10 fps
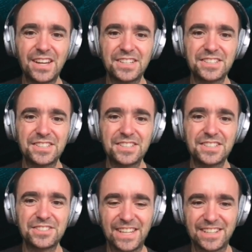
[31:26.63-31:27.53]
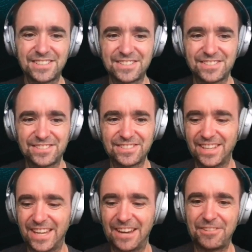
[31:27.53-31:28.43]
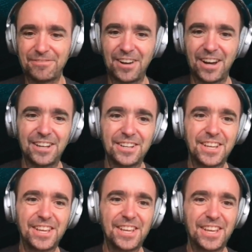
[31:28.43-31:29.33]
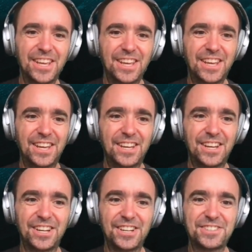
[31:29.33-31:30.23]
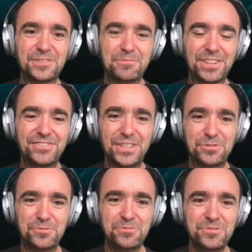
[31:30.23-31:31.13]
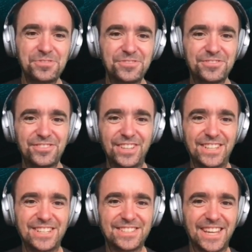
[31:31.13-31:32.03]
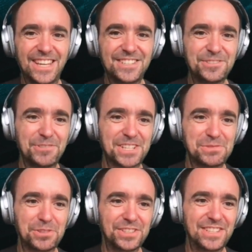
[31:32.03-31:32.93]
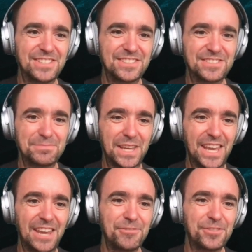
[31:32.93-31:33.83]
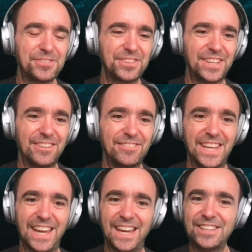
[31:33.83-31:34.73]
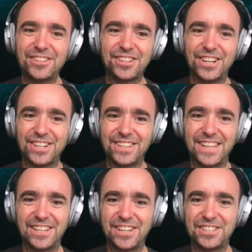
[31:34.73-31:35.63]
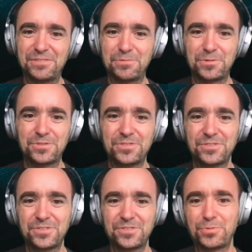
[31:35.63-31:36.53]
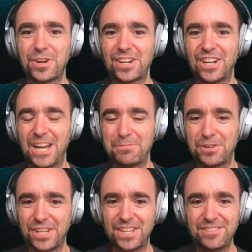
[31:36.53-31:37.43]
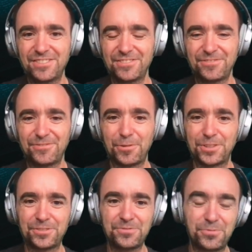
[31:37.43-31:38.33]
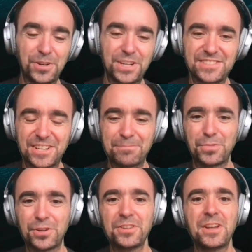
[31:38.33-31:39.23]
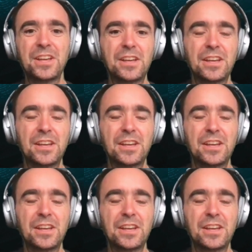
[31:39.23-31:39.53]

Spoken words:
It can access every file. So what we do in this case to exploit this behavior, we add a quarantine attribute to our library folder. For example,